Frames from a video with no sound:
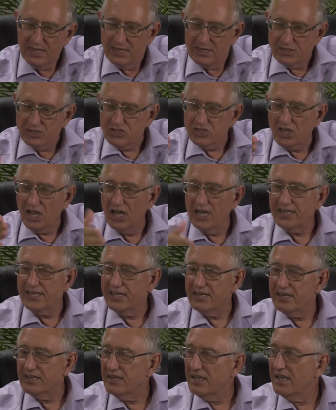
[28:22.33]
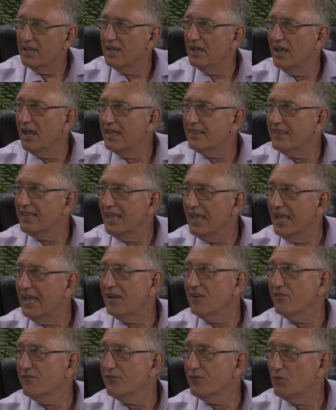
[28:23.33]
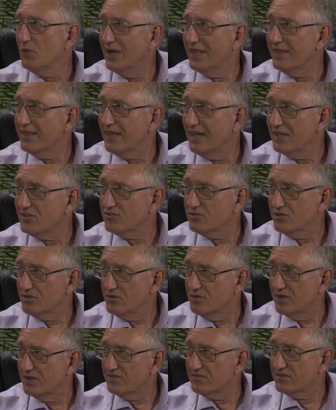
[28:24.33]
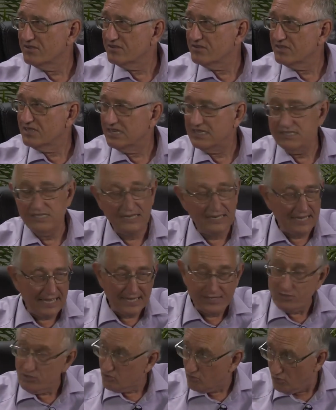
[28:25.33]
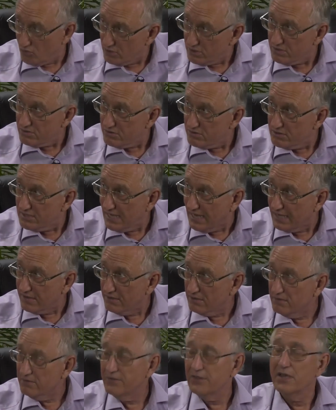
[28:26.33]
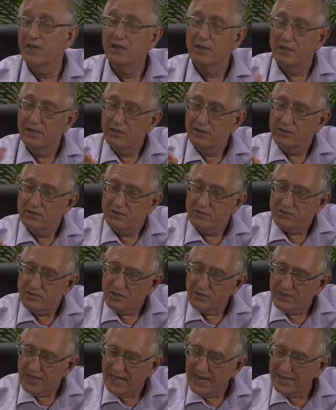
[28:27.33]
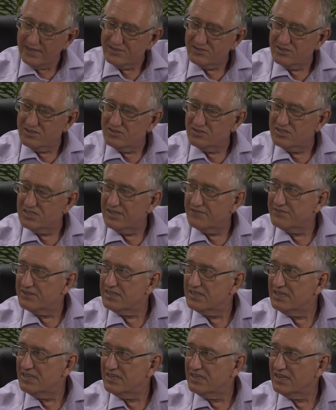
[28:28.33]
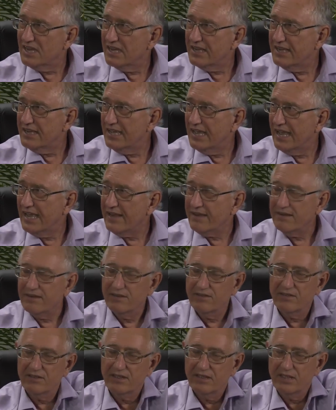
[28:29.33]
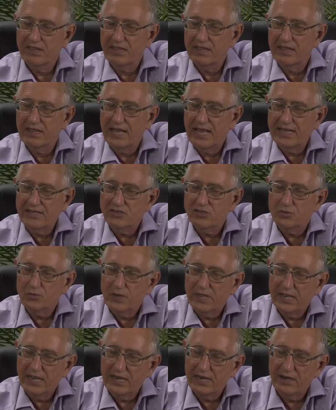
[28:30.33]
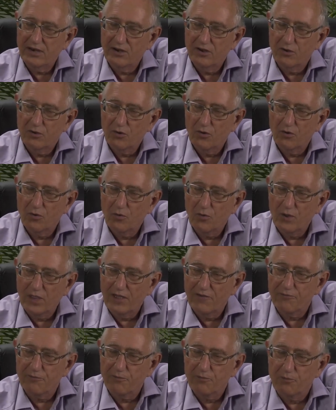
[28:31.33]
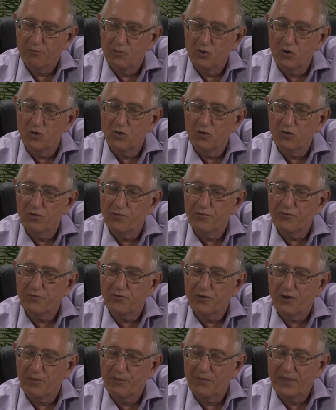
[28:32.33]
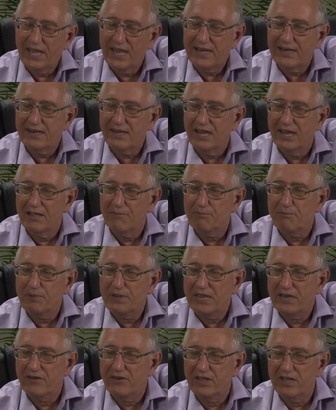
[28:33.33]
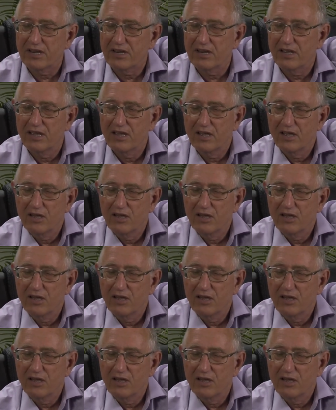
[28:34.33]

started at the end of the 1,260 days, according to Daniel. So that is in 1798. That's when we have moved from that time period